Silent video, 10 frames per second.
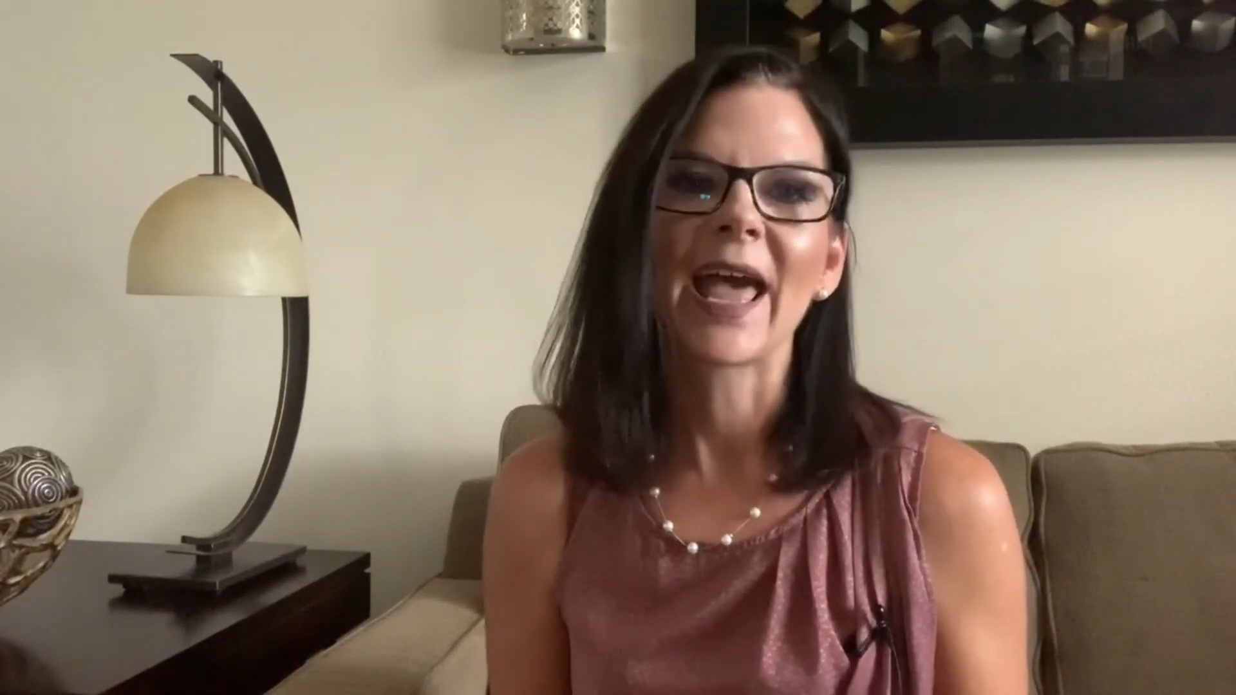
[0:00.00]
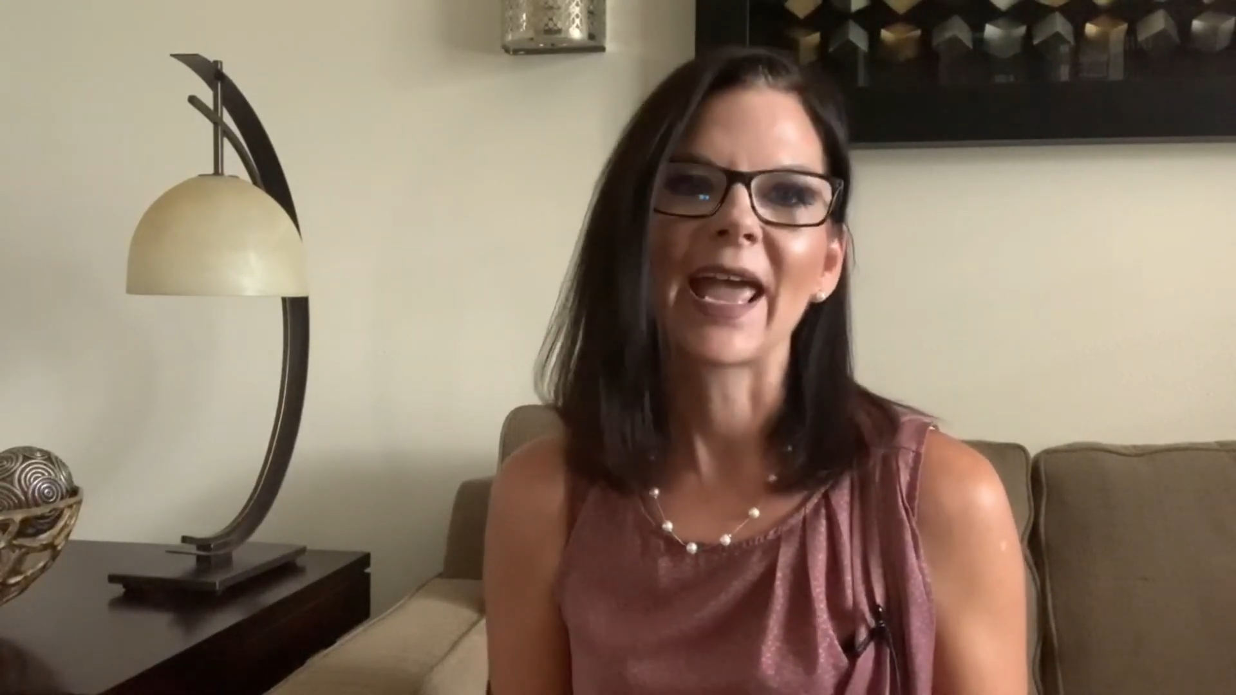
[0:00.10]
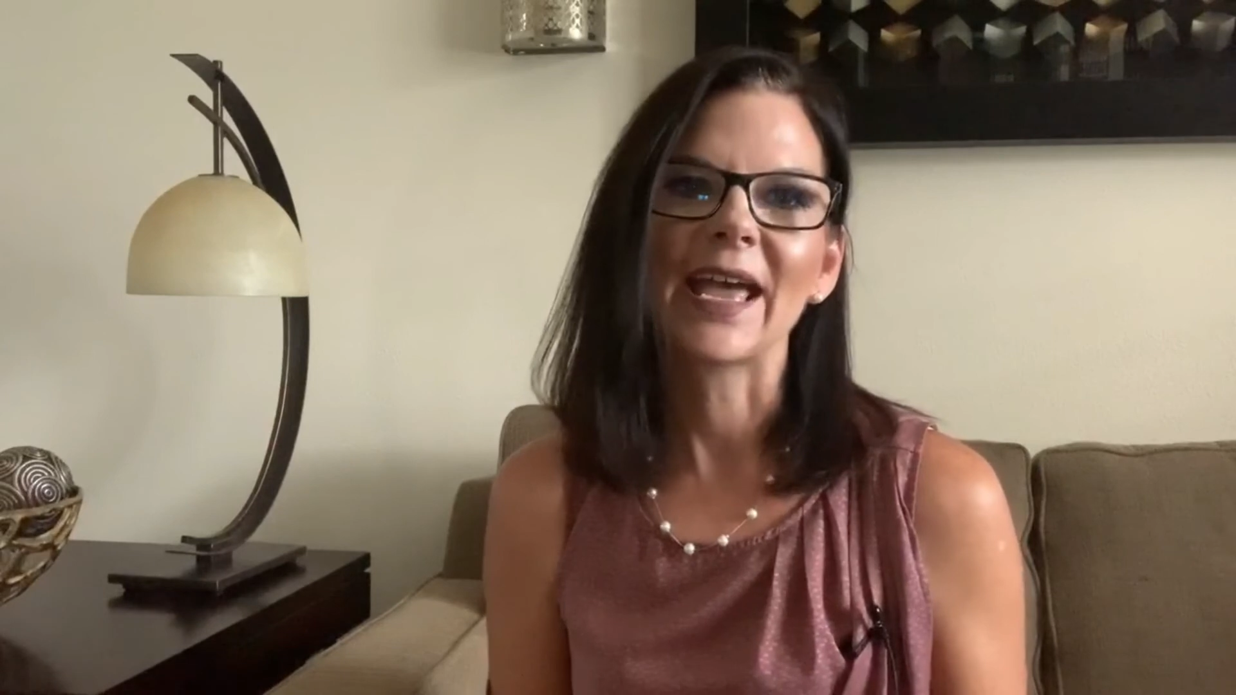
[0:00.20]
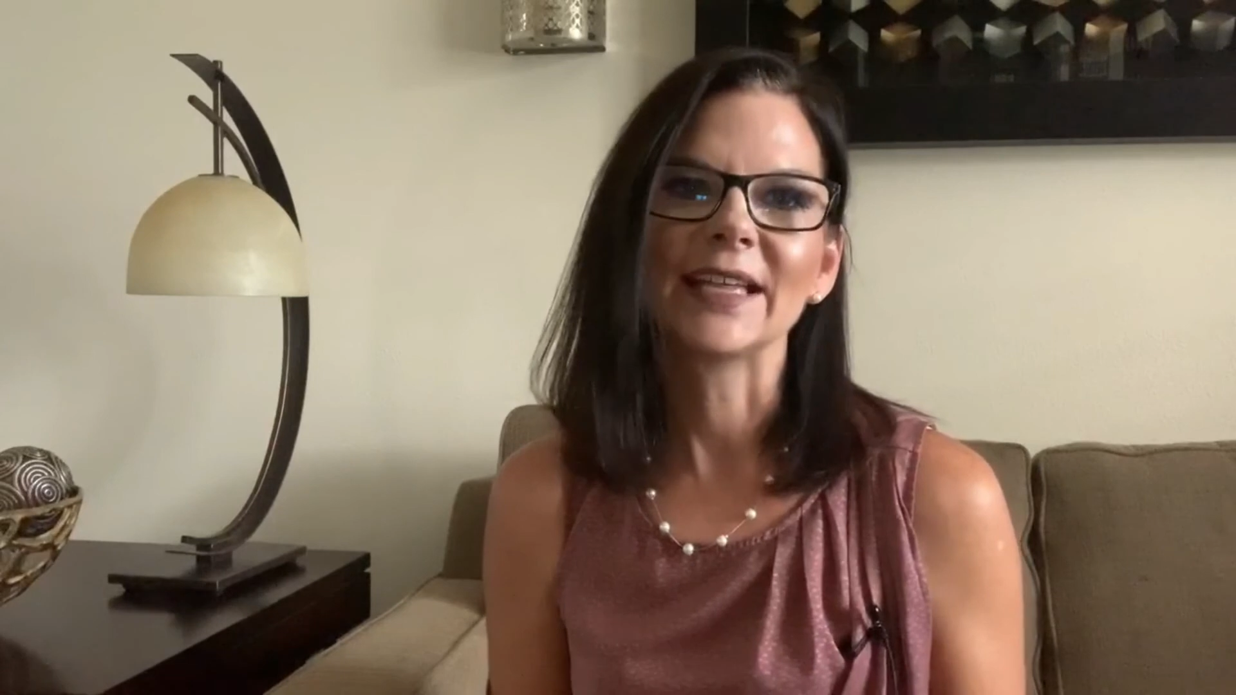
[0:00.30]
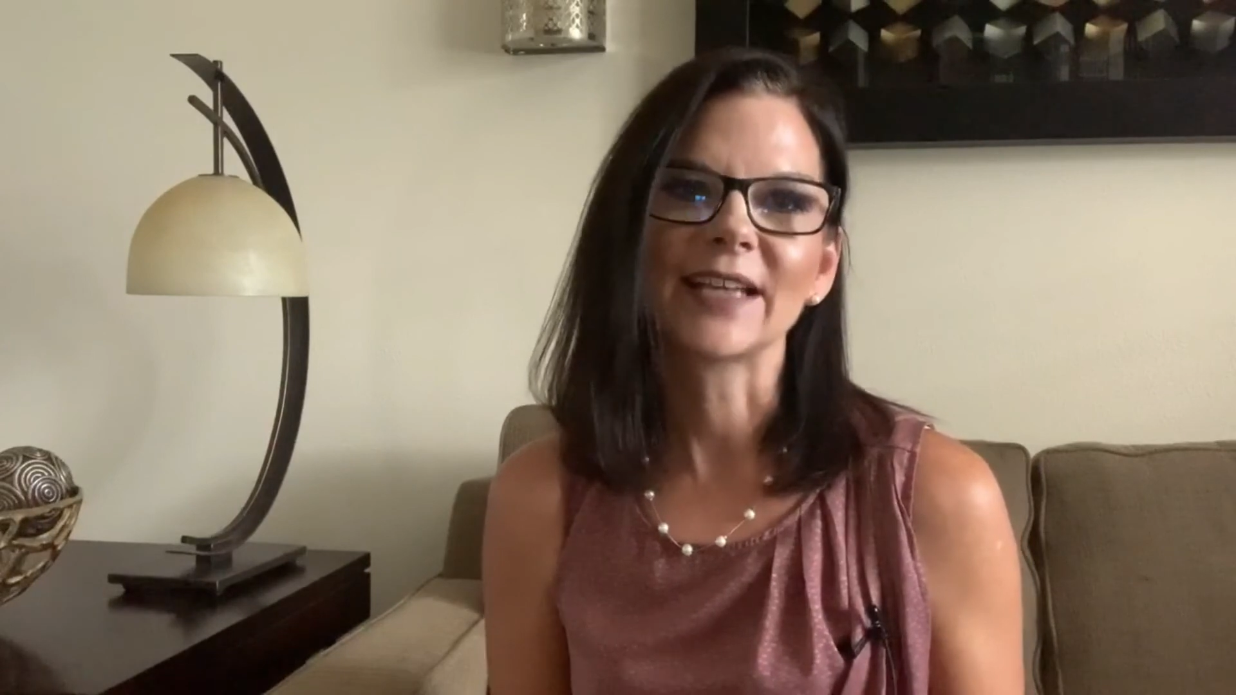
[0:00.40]

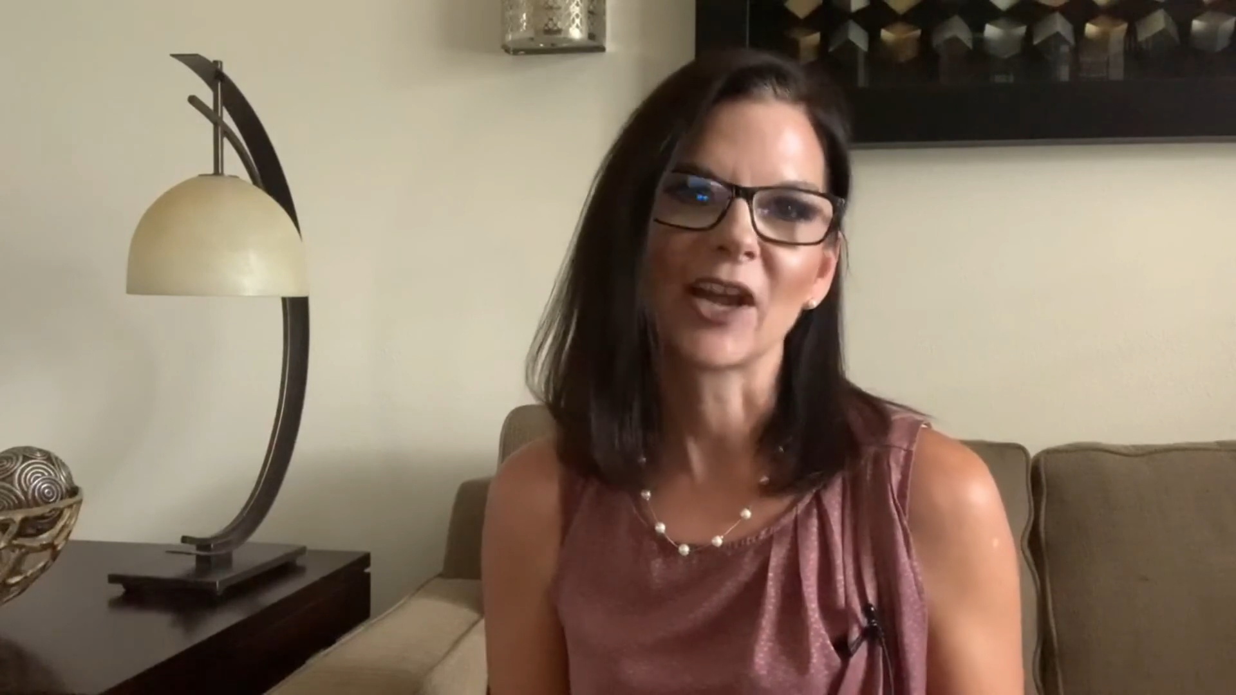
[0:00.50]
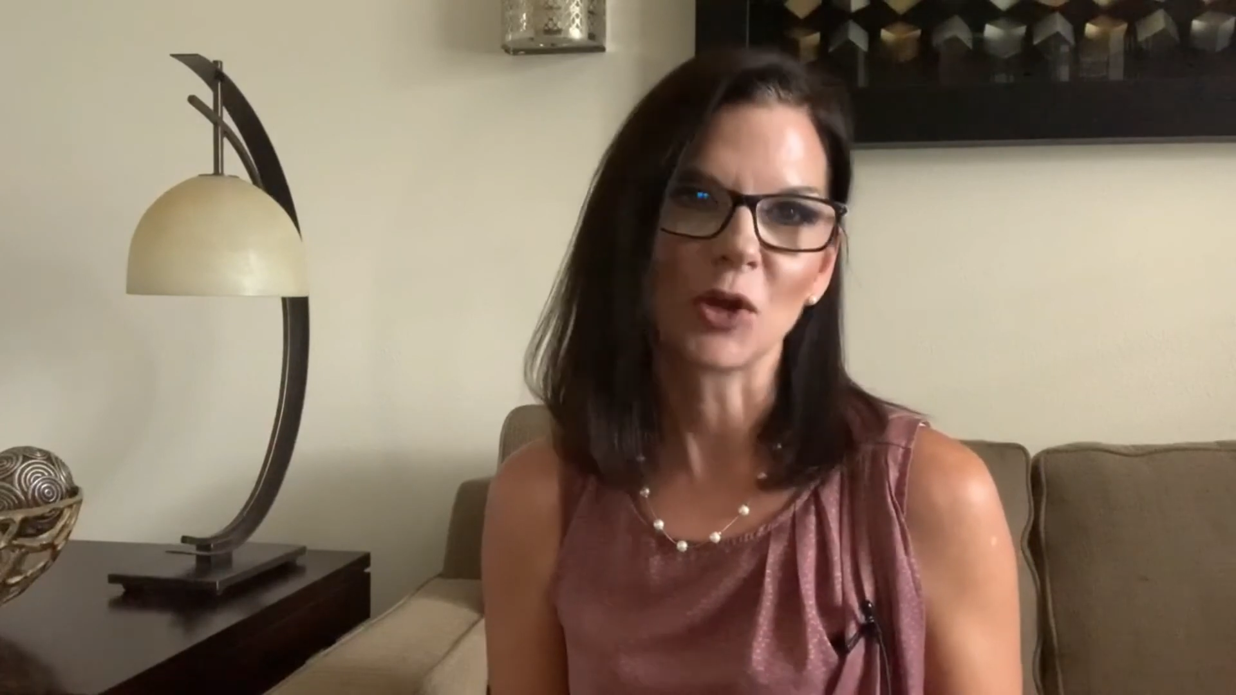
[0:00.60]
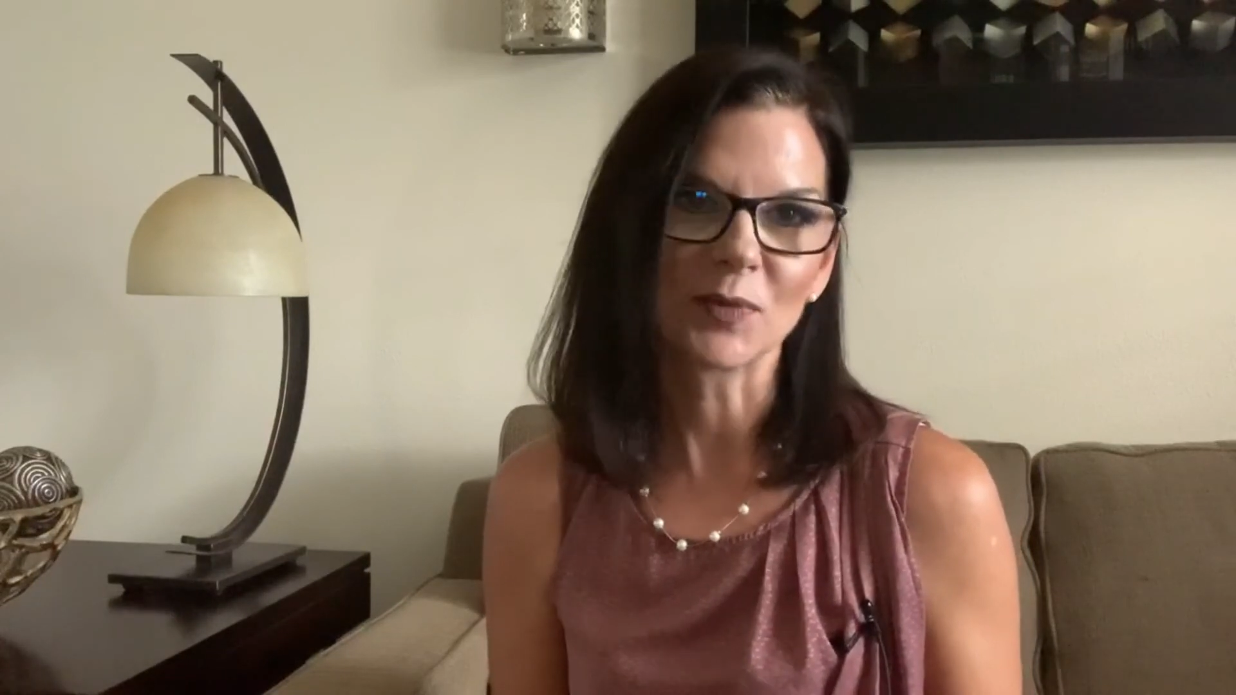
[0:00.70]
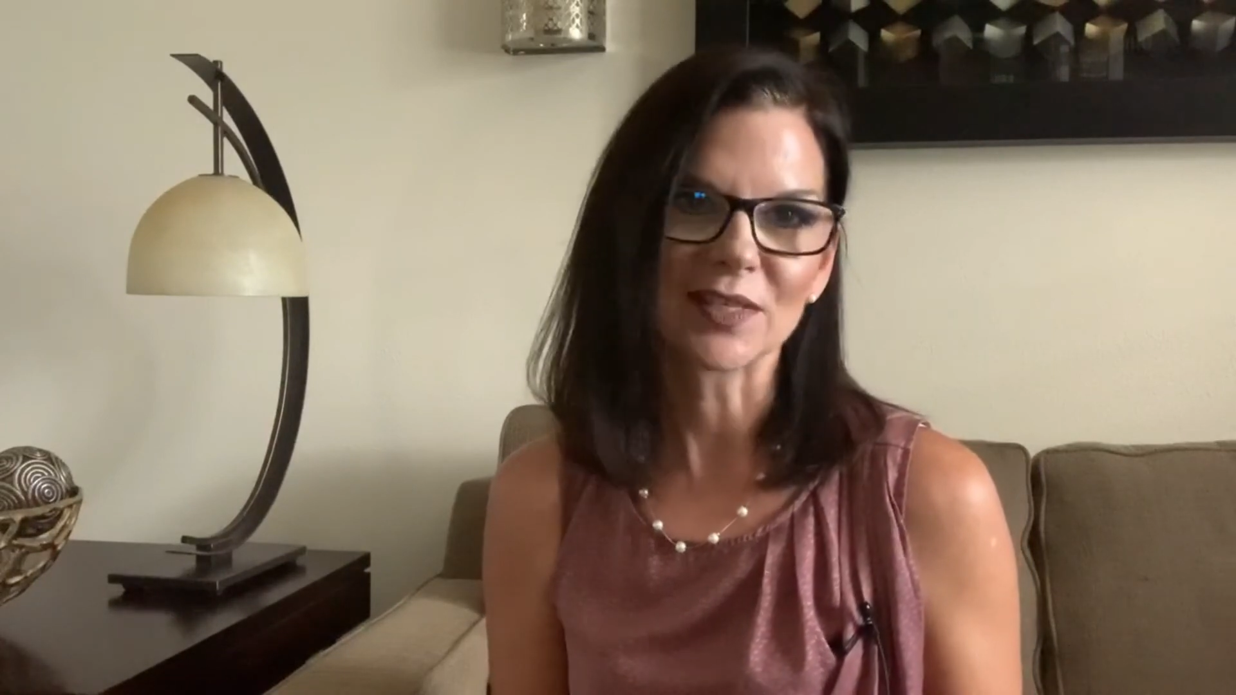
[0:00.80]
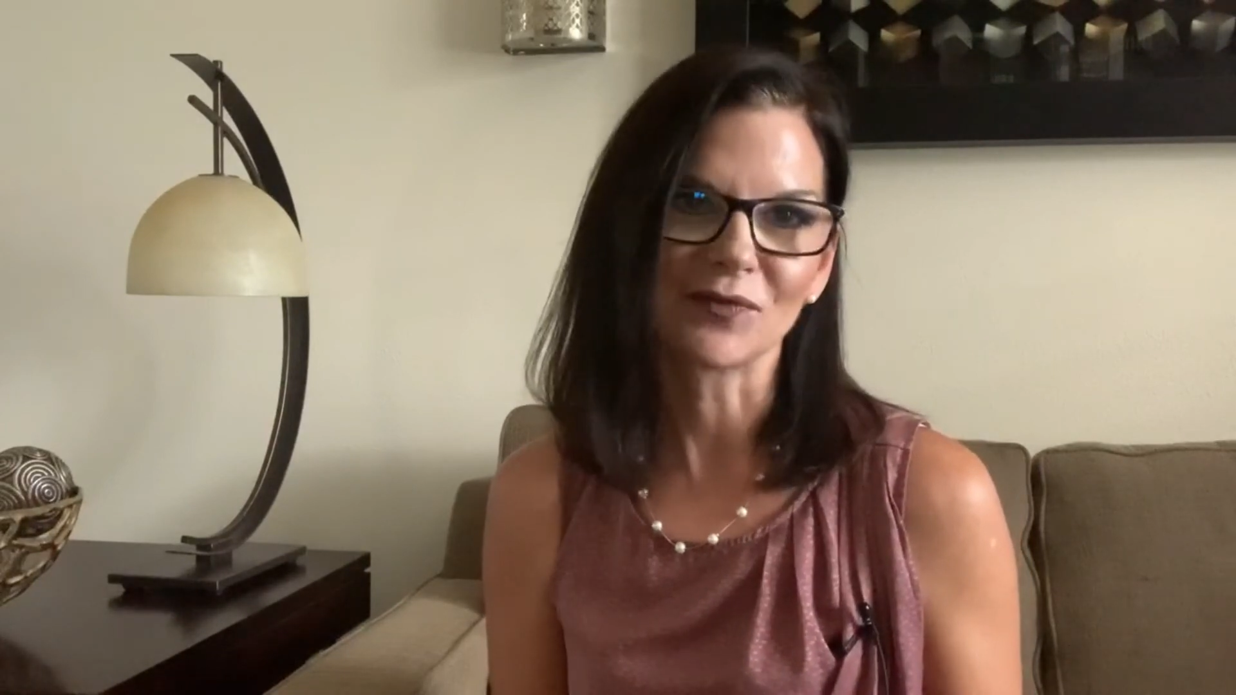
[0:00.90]
And I hope this